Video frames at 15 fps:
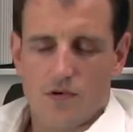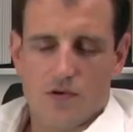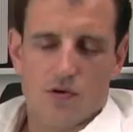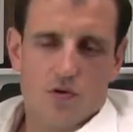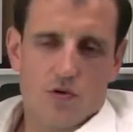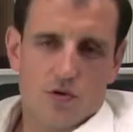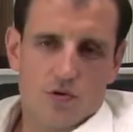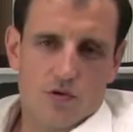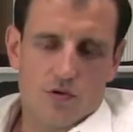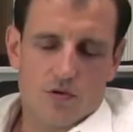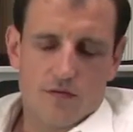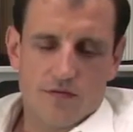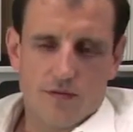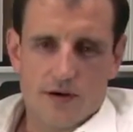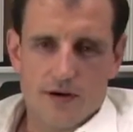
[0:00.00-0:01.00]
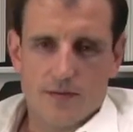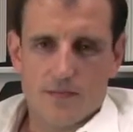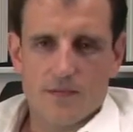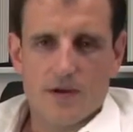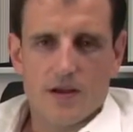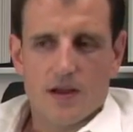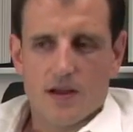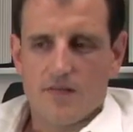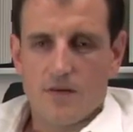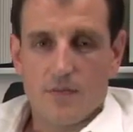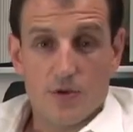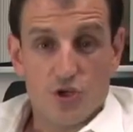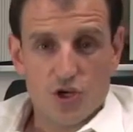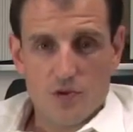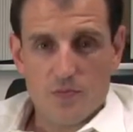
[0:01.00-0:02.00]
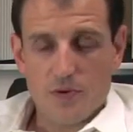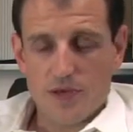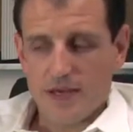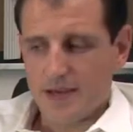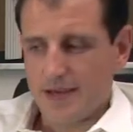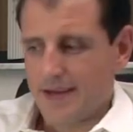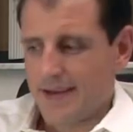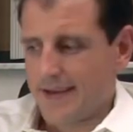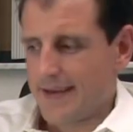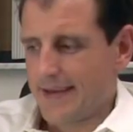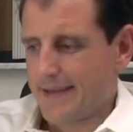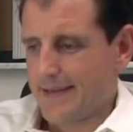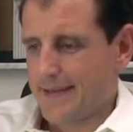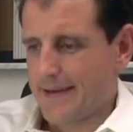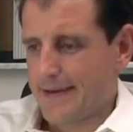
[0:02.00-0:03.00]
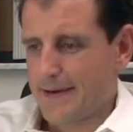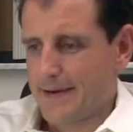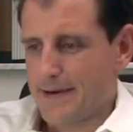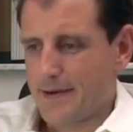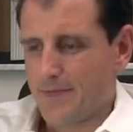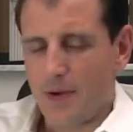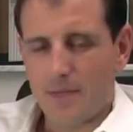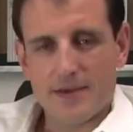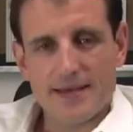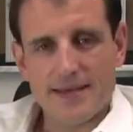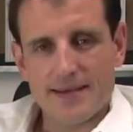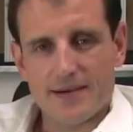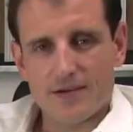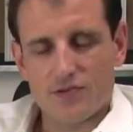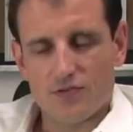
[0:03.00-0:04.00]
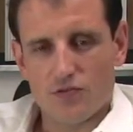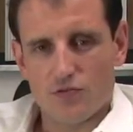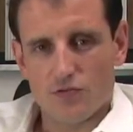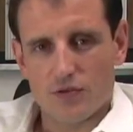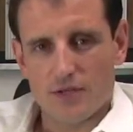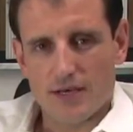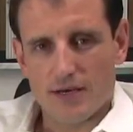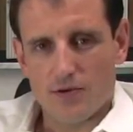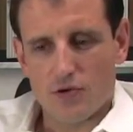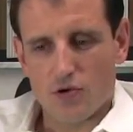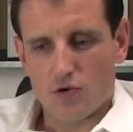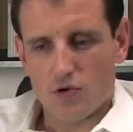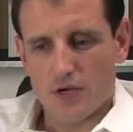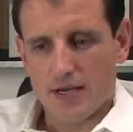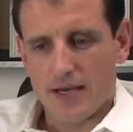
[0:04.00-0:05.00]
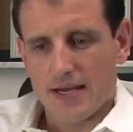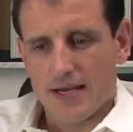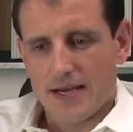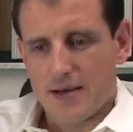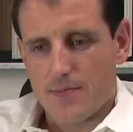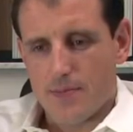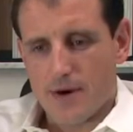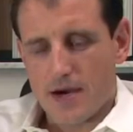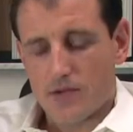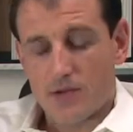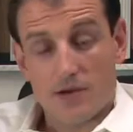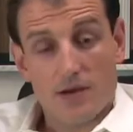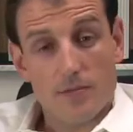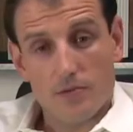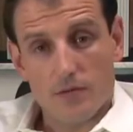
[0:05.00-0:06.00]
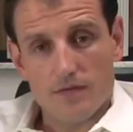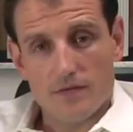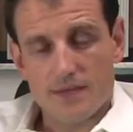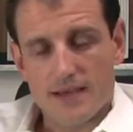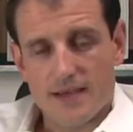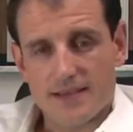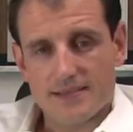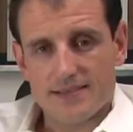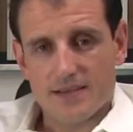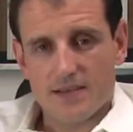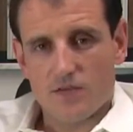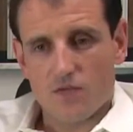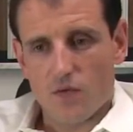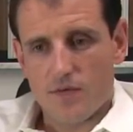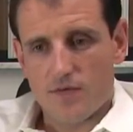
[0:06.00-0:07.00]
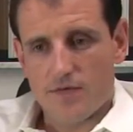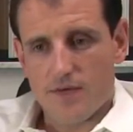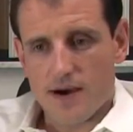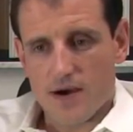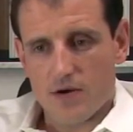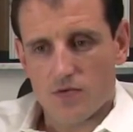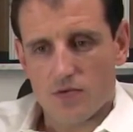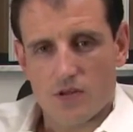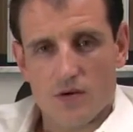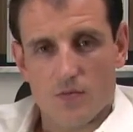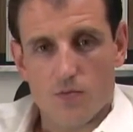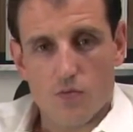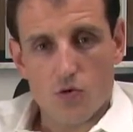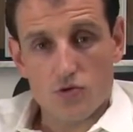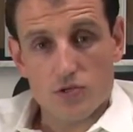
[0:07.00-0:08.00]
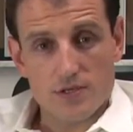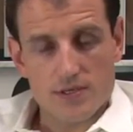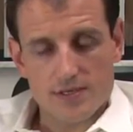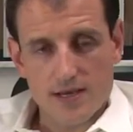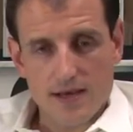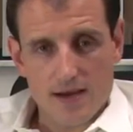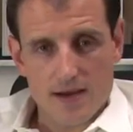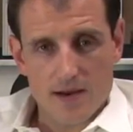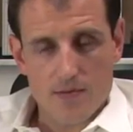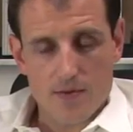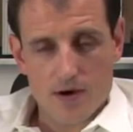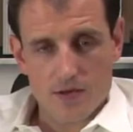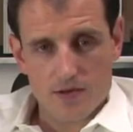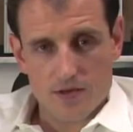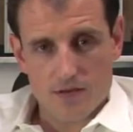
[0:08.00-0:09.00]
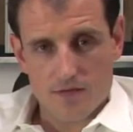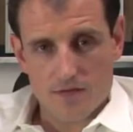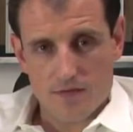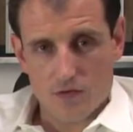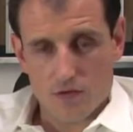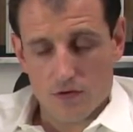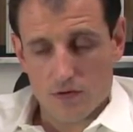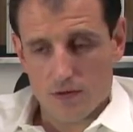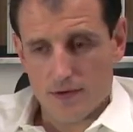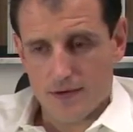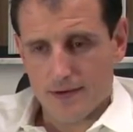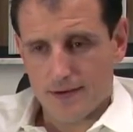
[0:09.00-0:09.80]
co-owner of VPJP, and I'm here to tell you about a couple of things that we found most exciting about EnerFuel.